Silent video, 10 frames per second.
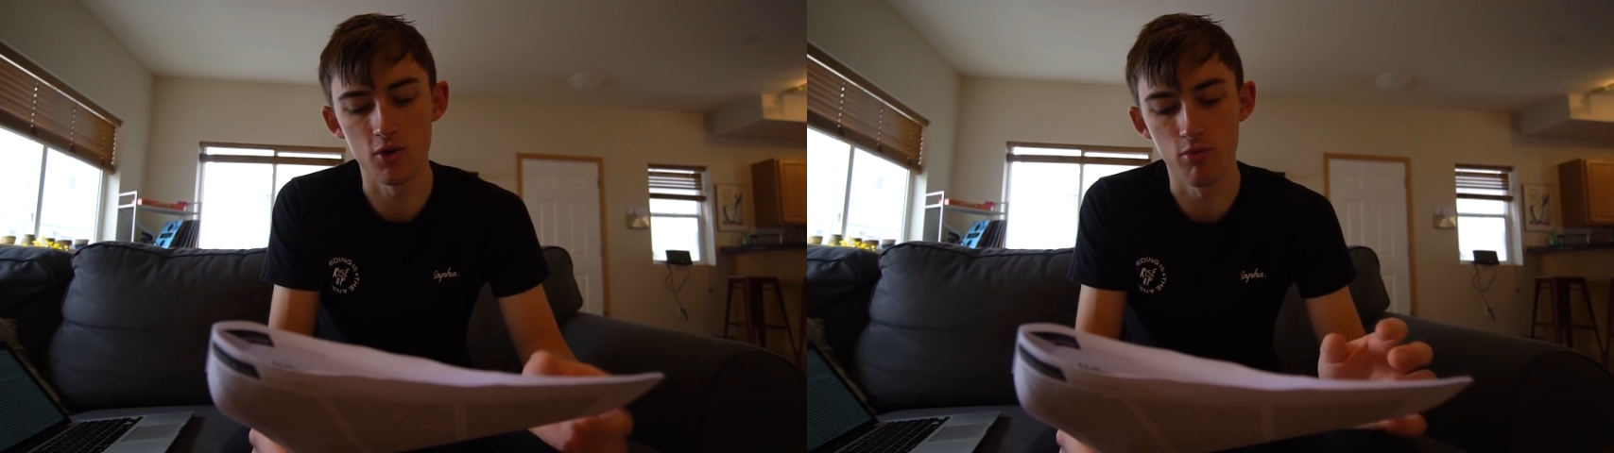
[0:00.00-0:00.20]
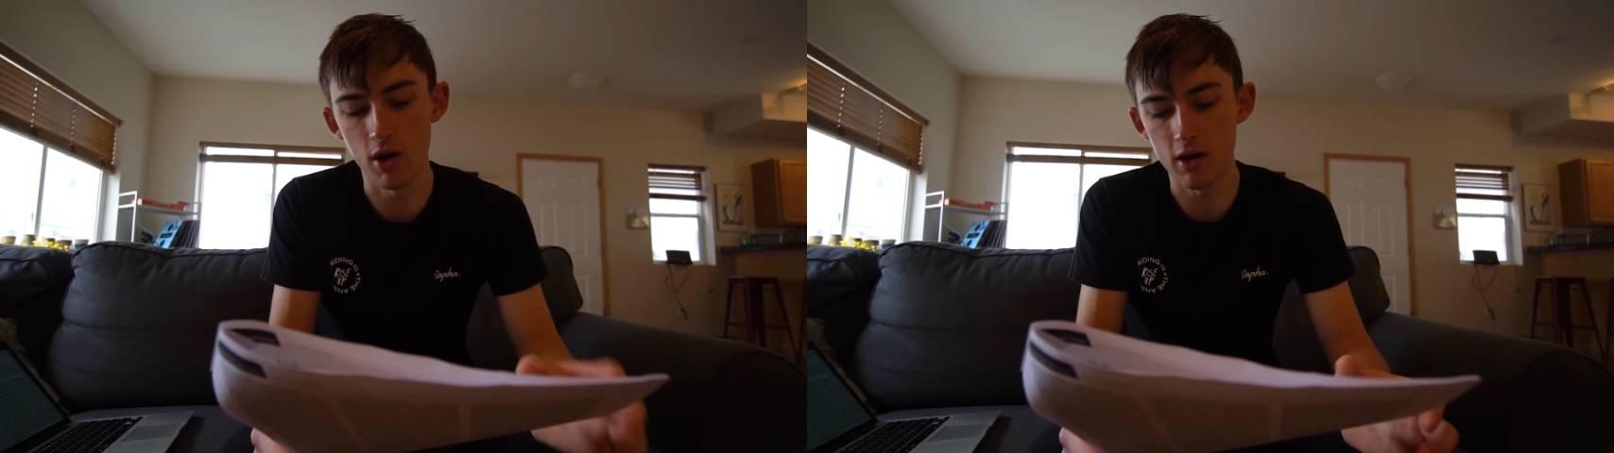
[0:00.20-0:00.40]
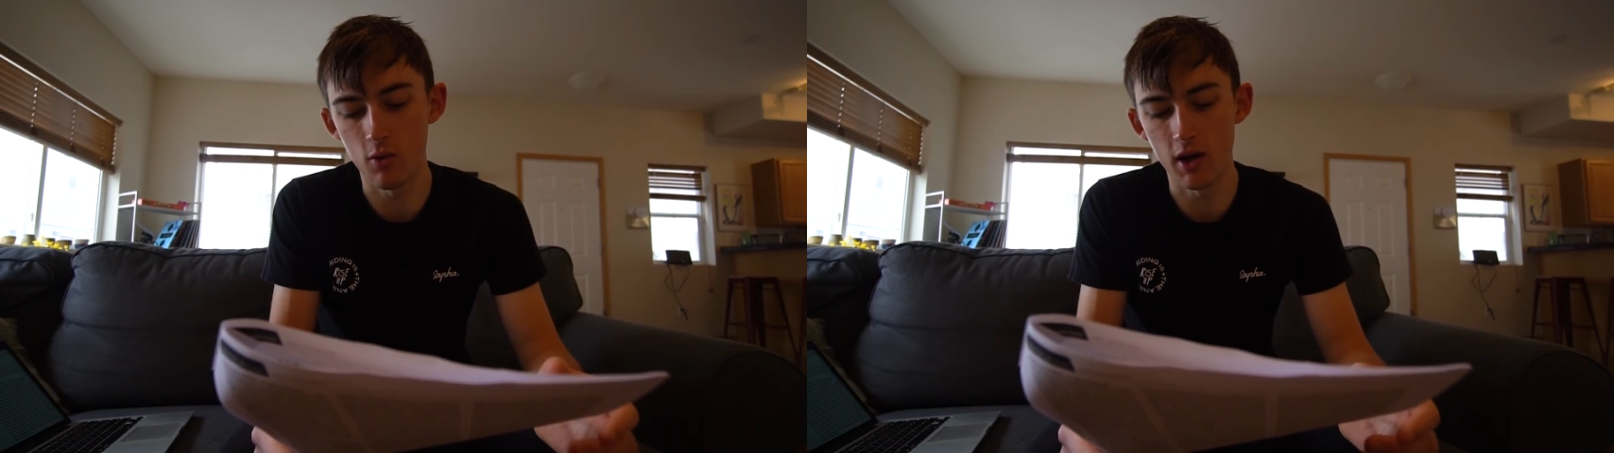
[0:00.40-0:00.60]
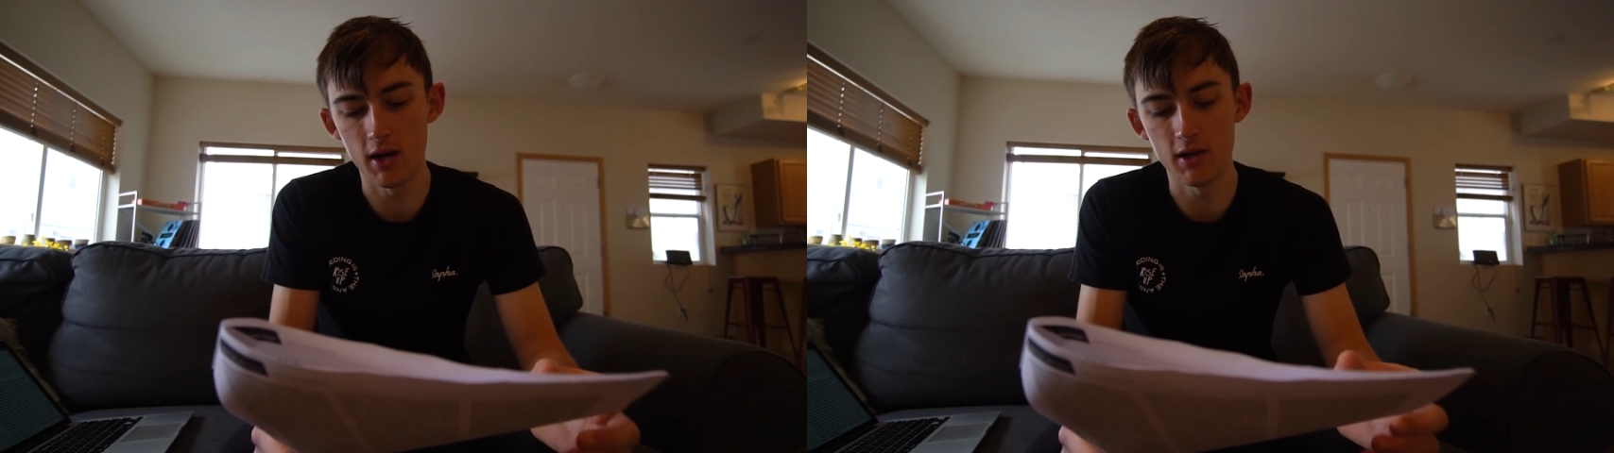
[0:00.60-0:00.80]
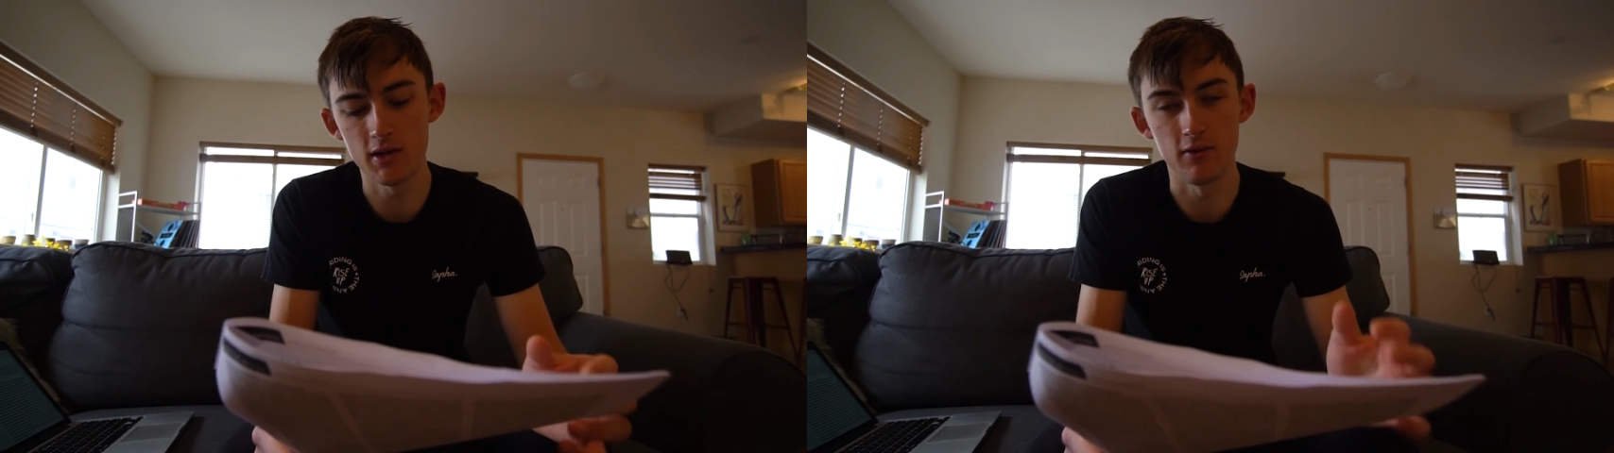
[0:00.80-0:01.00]
or
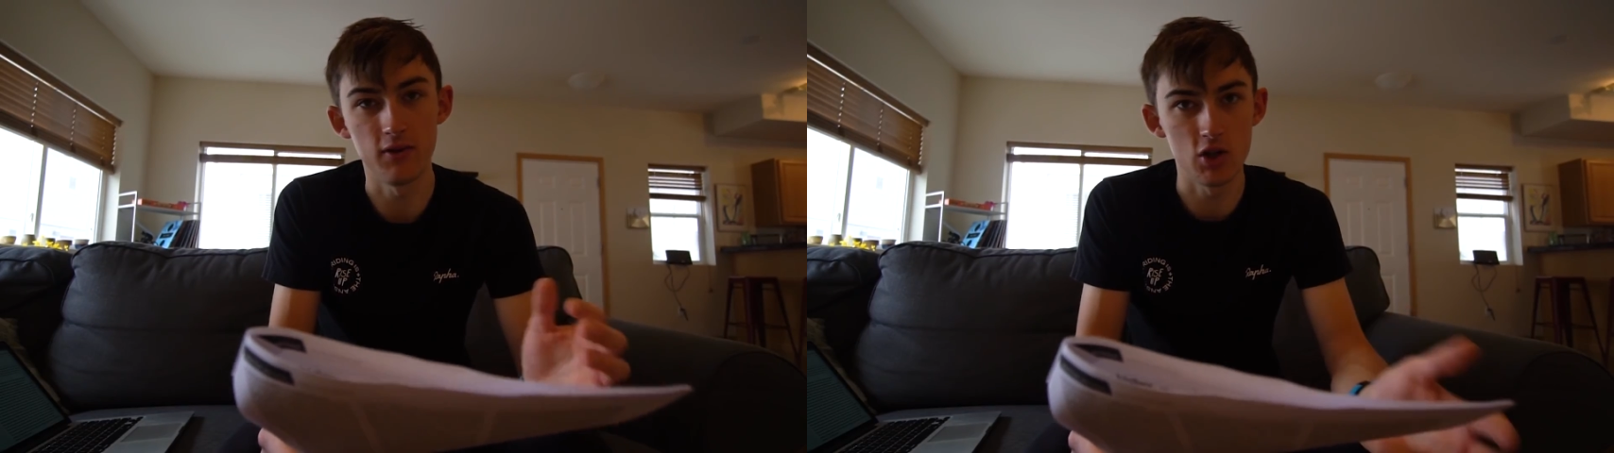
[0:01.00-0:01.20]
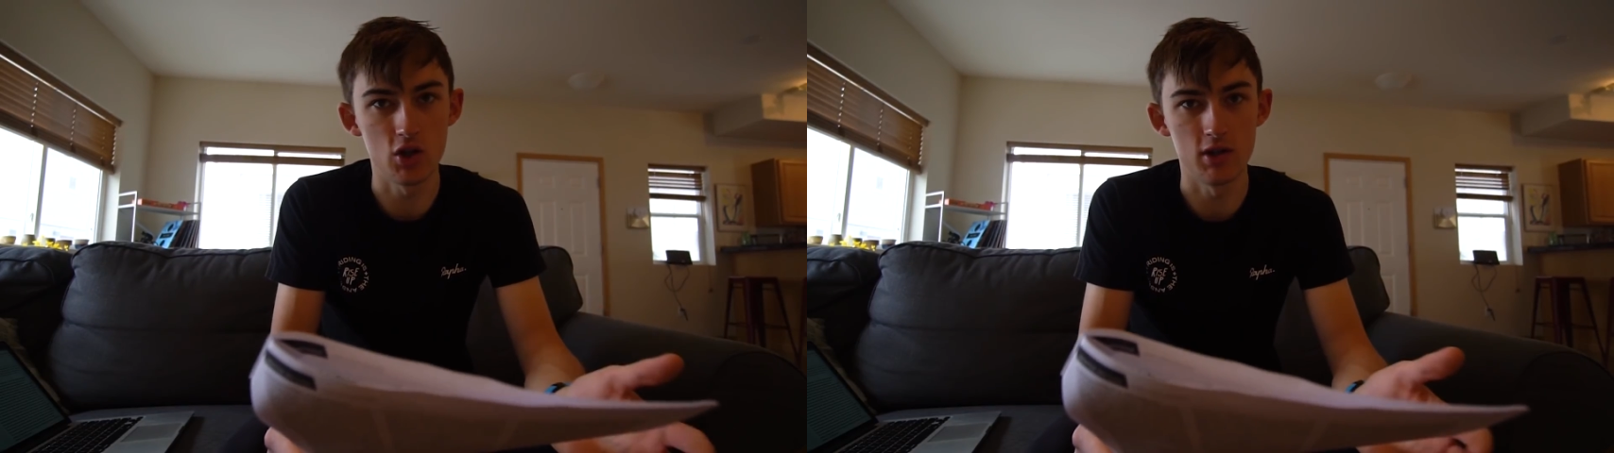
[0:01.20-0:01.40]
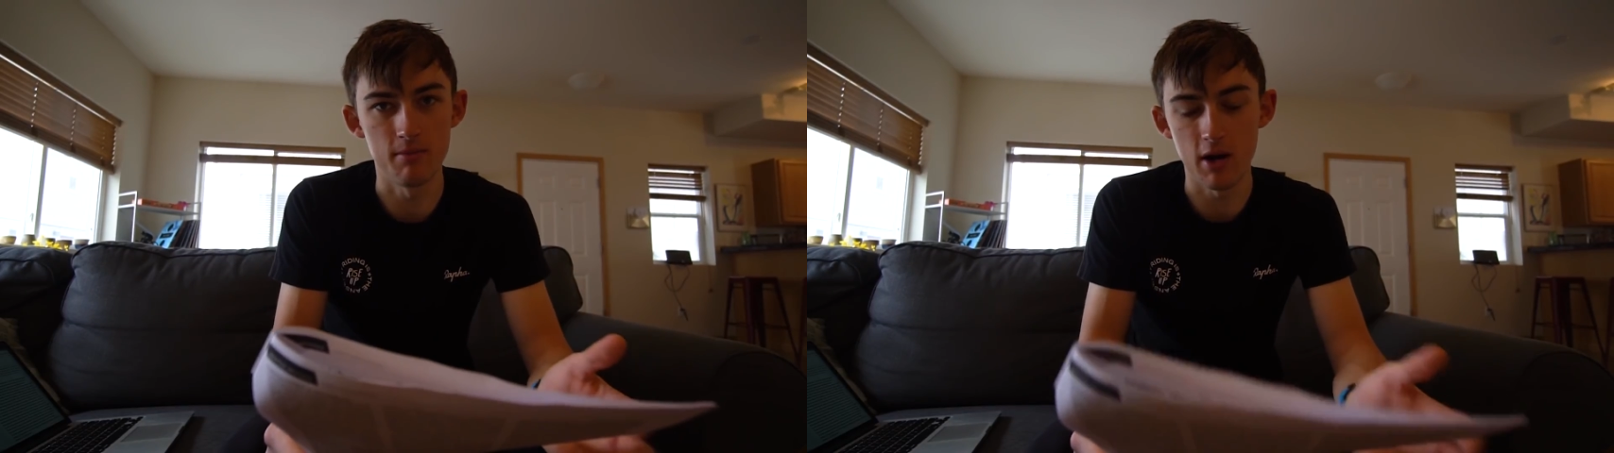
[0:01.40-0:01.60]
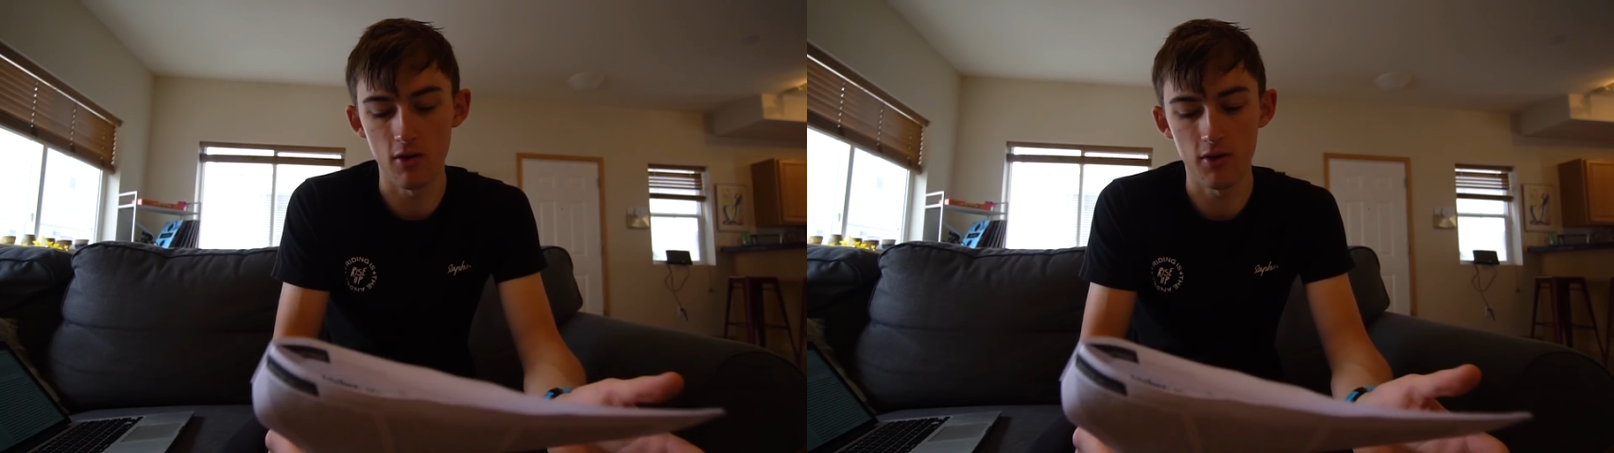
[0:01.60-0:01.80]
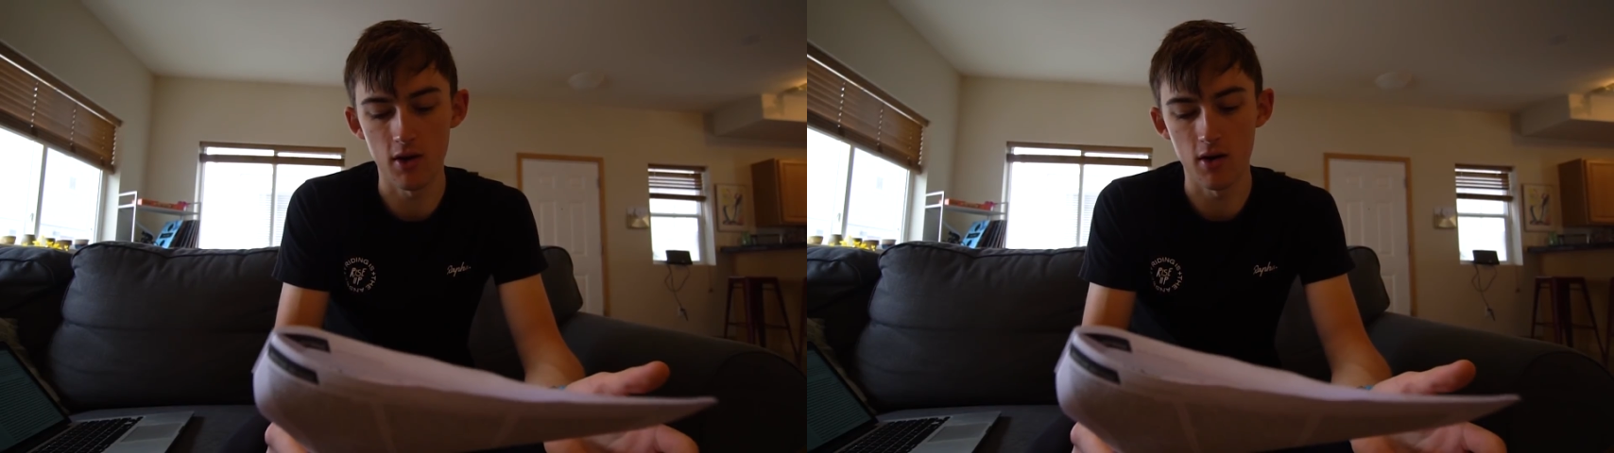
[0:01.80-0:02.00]
breakaways and finishes in
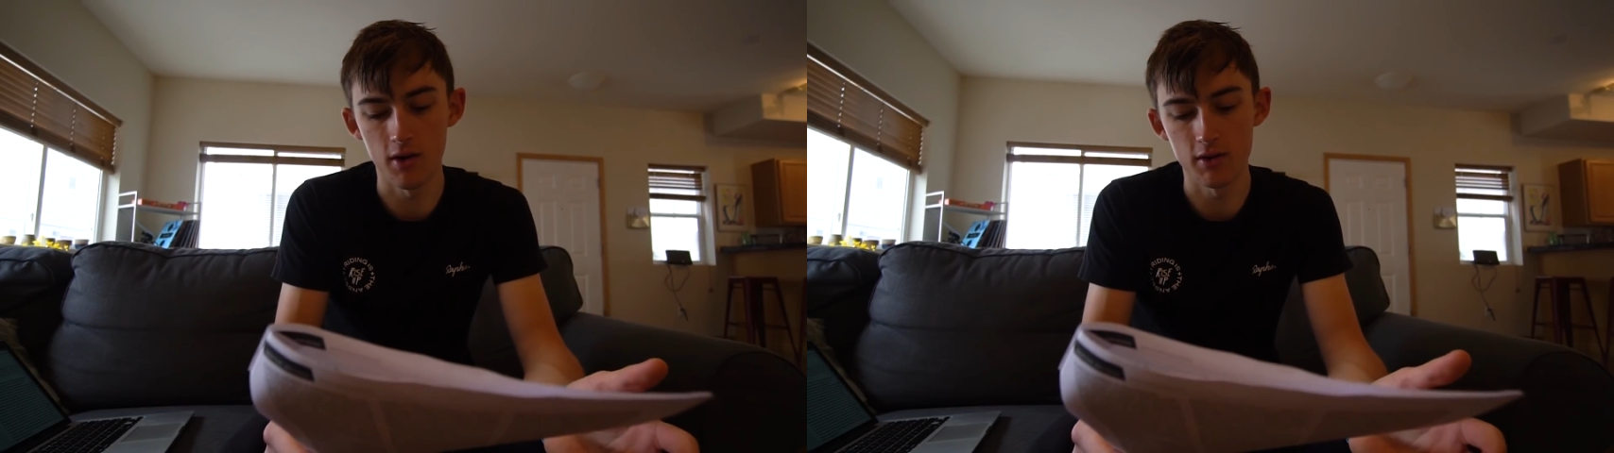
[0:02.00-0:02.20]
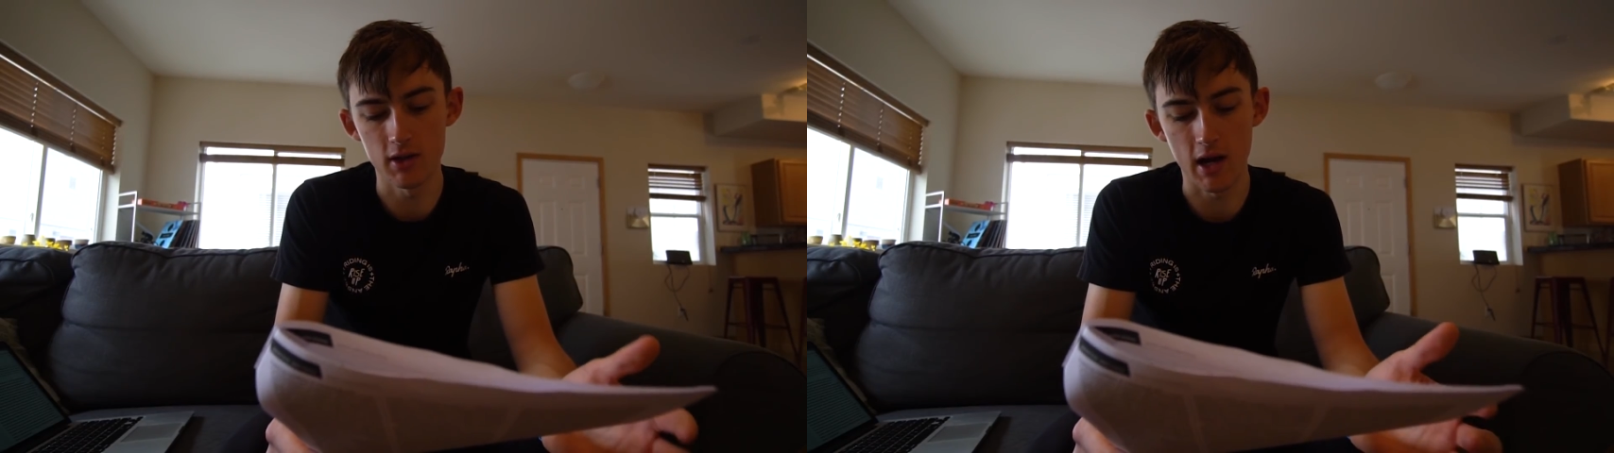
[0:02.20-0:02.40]
marathons,